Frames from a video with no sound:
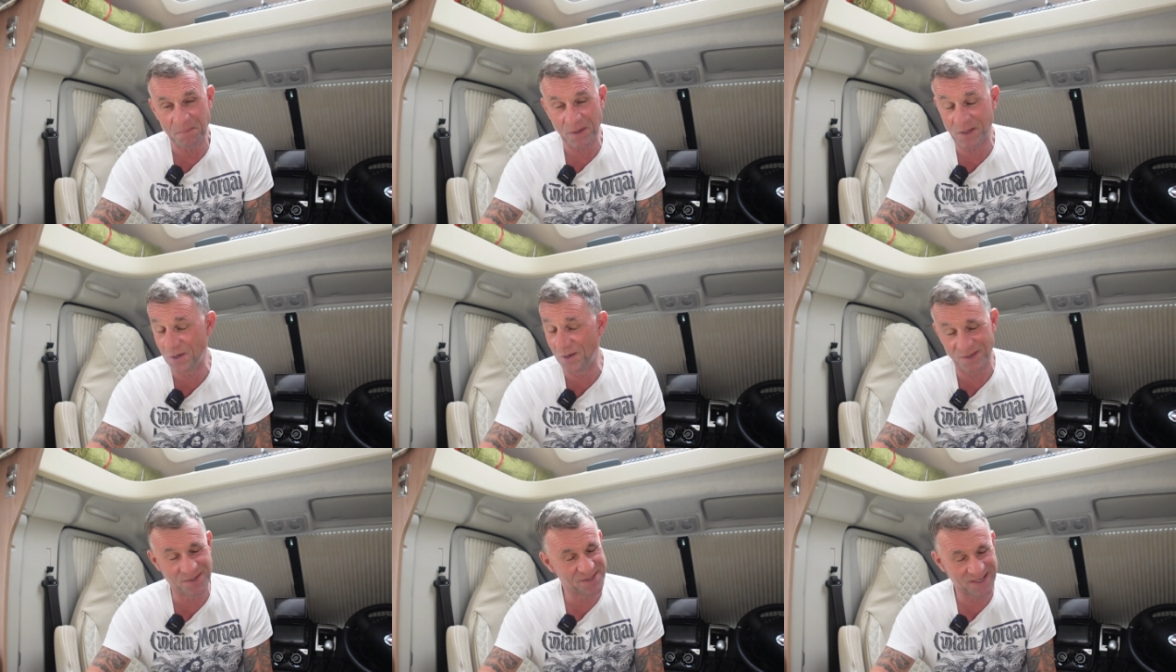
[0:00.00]

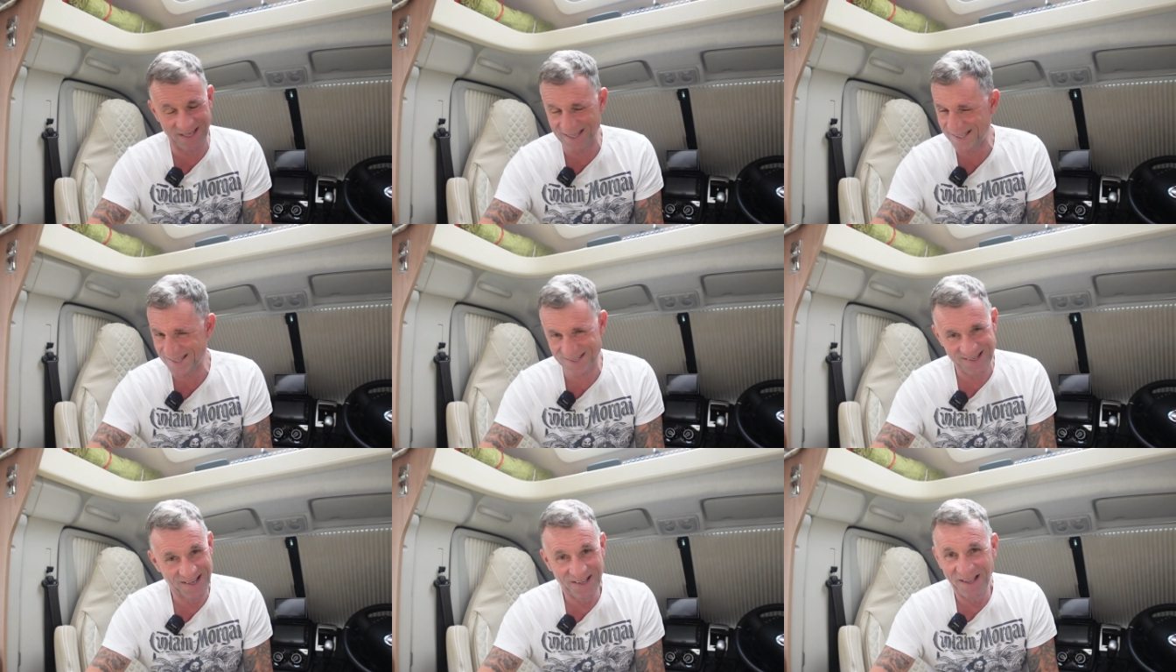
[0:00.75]
Because
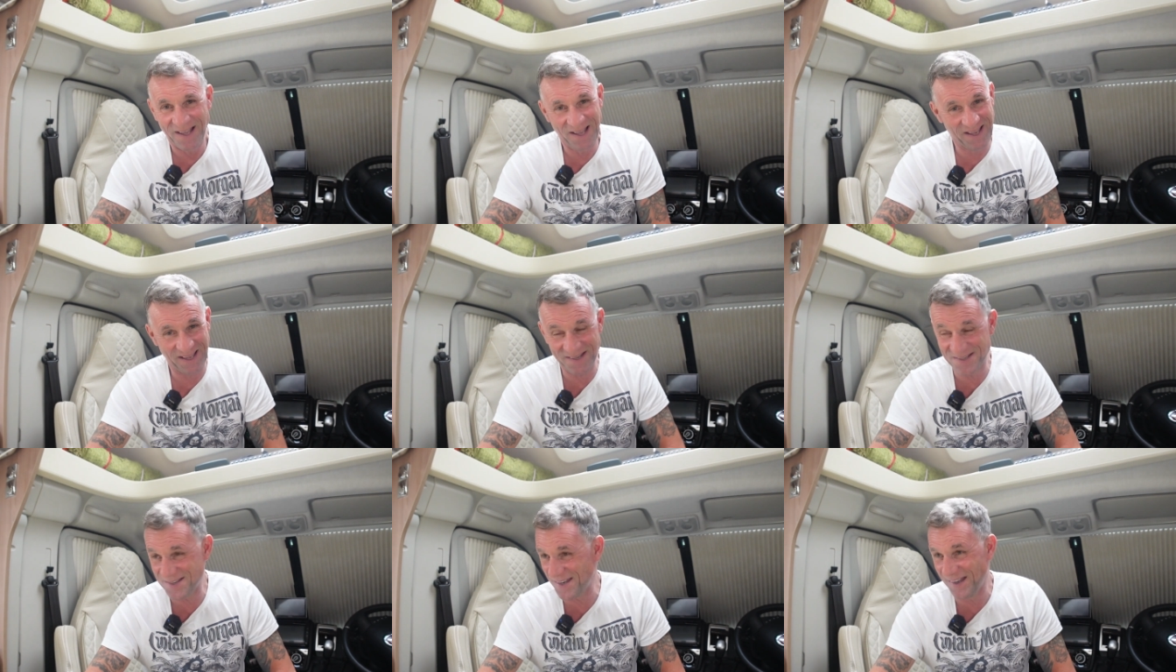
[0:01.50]
it's, and